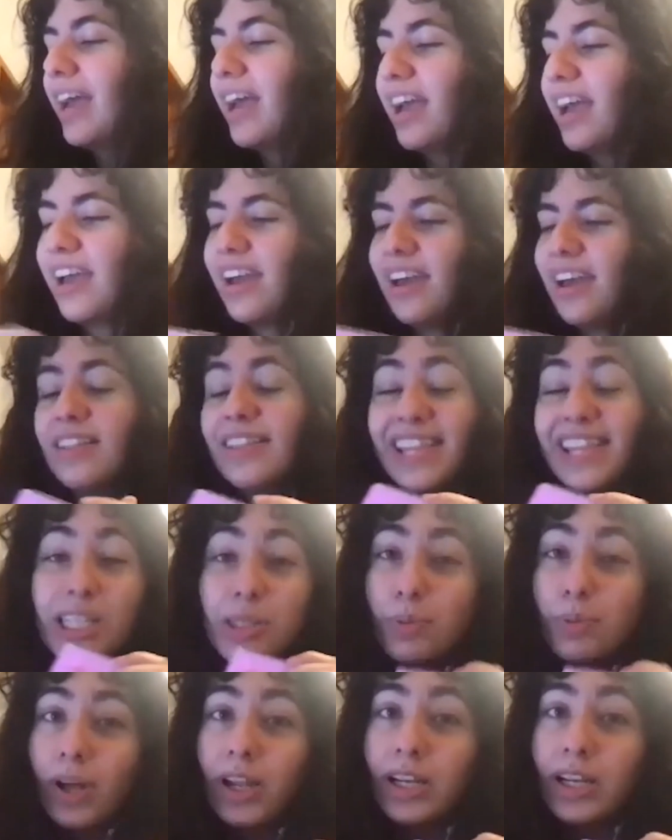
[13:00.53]
Mm-hmm. And
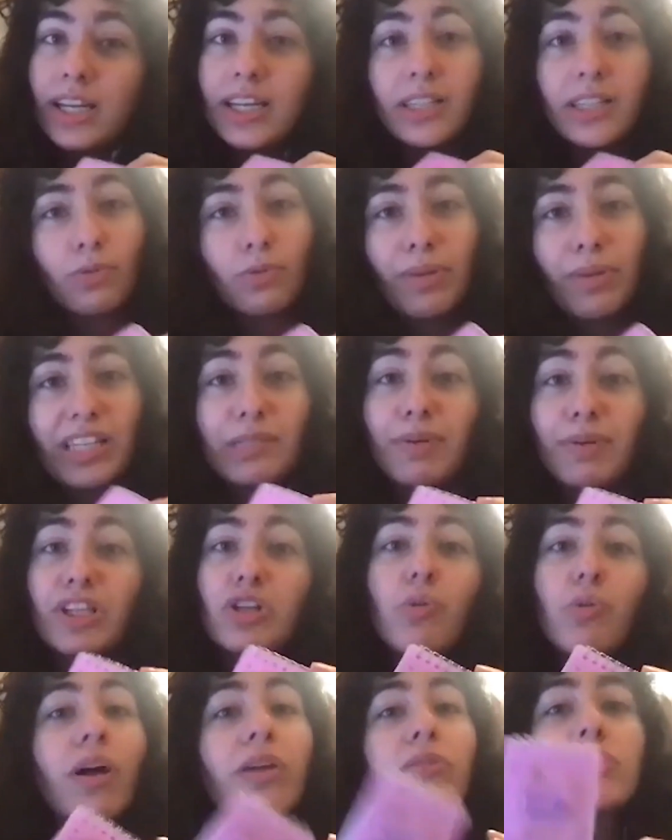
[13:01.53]
this one is my
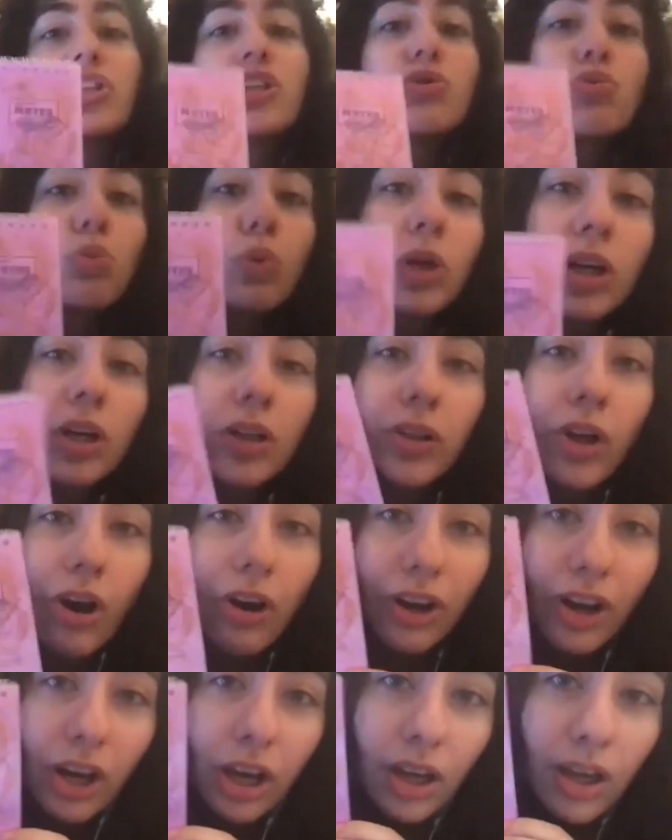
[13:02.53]
special one, which is work
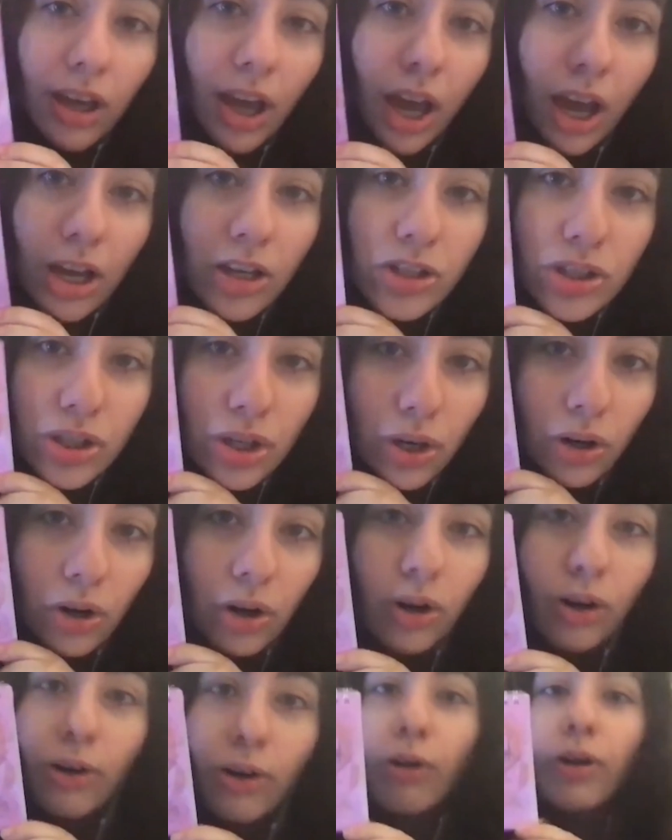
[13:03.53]
log. So